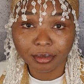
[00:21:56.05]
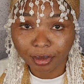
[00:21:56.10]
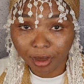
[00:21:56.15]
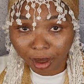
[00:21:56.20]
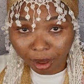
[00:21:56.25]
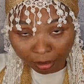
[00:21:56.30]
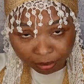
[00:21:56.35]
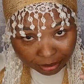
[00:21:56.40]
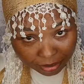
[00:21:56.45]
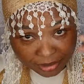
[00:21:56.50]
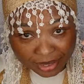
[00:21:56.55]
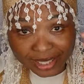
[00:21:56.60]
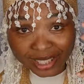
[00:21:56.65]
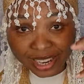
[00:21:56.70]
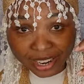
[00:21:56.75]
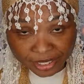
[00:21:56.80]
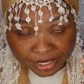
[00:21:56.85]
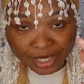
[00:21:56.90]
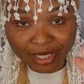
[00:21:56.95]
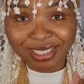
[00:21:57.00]
uh,
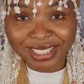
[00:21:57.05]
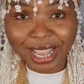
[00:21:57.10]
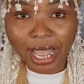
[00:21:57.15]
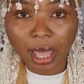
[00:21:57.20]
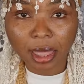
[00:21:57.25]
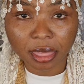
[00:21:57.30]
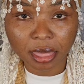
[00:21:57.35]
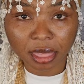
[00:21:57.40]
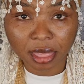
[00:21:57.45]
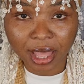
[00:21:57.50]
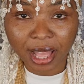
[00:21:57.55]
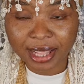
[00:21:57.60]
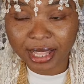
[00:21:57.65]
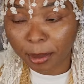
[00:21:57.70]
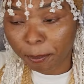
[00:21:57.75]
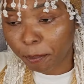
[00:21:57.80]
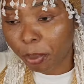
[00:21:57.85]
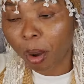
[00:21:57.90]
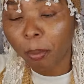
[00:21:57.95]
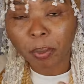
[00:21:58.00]
near to death and they
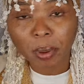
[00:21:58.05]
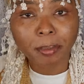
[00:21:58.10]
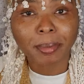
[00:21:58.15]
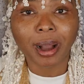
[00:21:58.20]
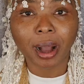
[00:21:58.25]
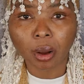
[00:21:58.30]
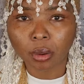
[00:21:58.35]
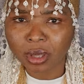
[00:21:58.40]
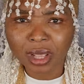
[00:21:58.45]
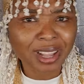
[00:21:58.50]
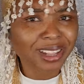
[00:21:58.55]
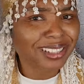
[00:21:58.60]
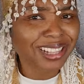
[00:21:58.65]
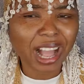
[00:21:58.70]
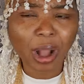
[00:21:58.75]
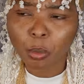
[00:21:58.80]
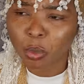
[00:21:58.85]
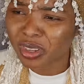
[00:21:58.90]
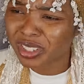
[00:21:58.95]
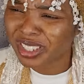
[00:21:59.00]
pop him out,
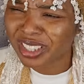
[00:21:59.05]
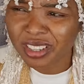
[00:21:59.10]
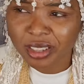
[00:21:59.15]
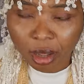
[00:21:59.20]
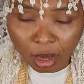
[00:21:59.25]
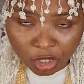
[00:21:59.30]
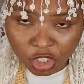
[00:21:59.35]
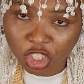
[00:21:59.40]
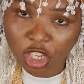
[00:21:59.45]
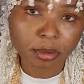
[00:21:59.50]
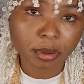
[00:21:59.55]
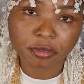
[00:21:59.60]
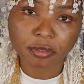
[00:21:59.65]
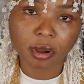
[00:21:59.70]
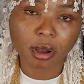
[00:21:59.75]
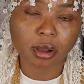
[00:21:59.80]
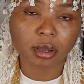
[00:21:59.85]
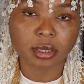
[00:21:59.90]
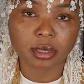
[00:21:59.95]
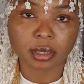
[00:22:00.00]
that was not Jamie
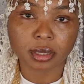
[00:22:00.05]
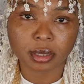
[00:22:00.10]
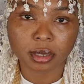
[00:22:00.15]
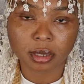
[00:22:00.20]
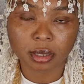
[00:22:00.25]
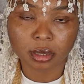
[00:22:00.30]
Foxx.